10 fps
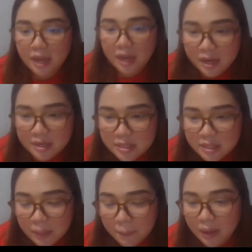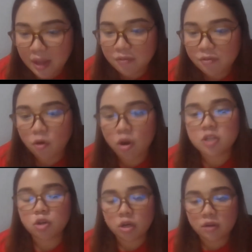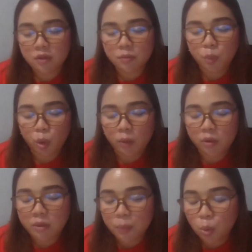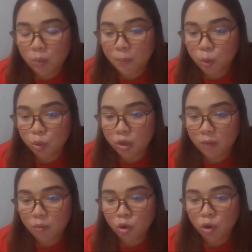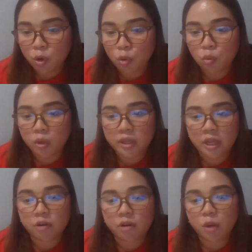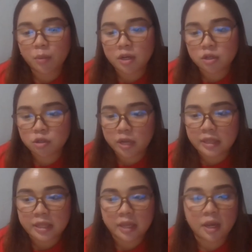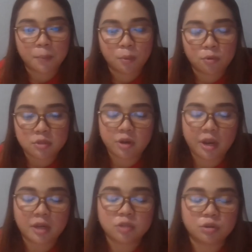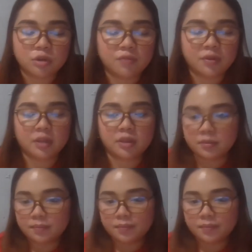Can I still apply for a certificate program or diploma program, or what can you recommend? Should I take a post-grad certificate?